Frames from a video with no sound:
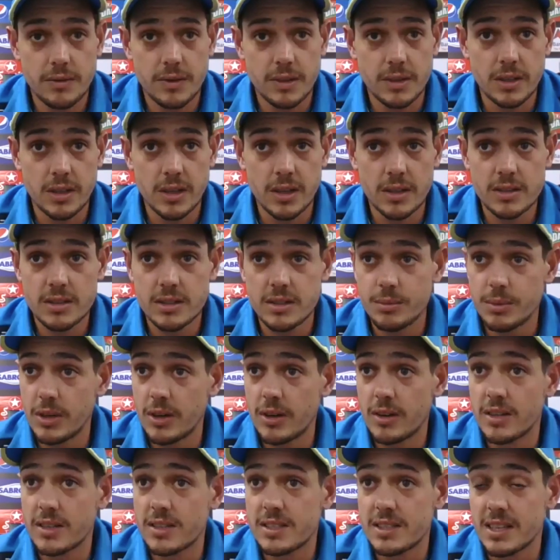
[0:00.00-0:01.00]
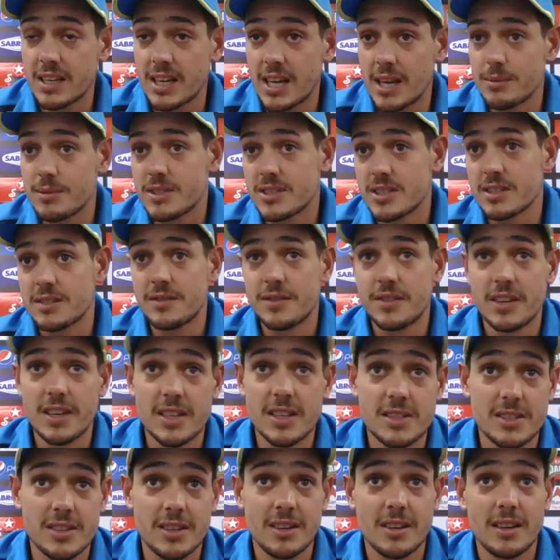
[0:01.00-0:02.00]
Those, to be honest, the game's just finished,
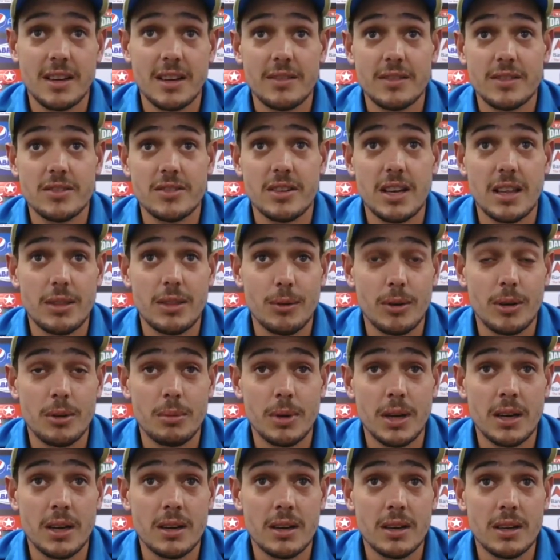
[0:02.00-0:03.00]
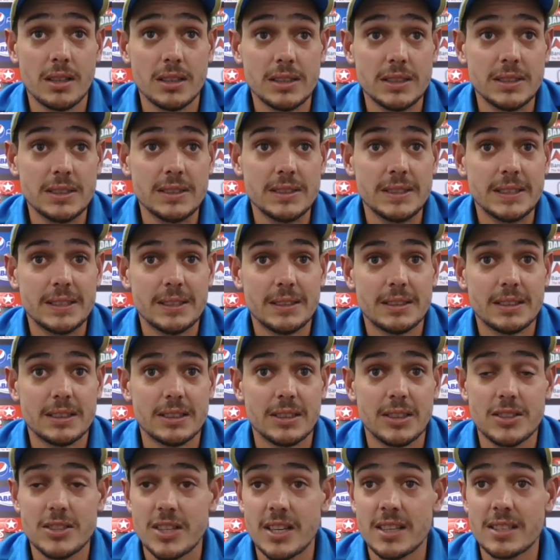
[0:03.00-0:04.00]
so I haven't really thought about it. Not
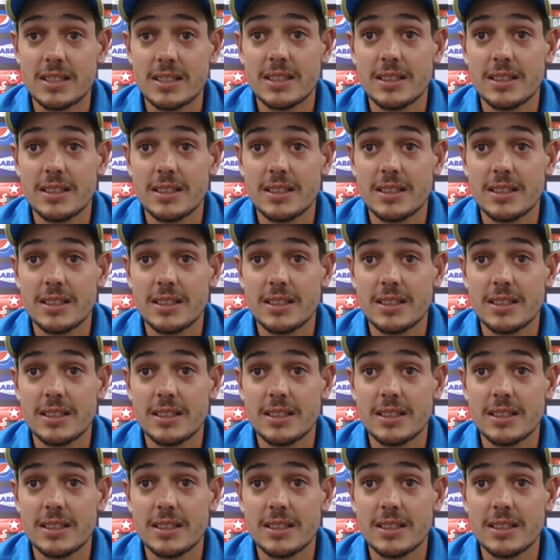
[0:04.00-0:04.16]
yet.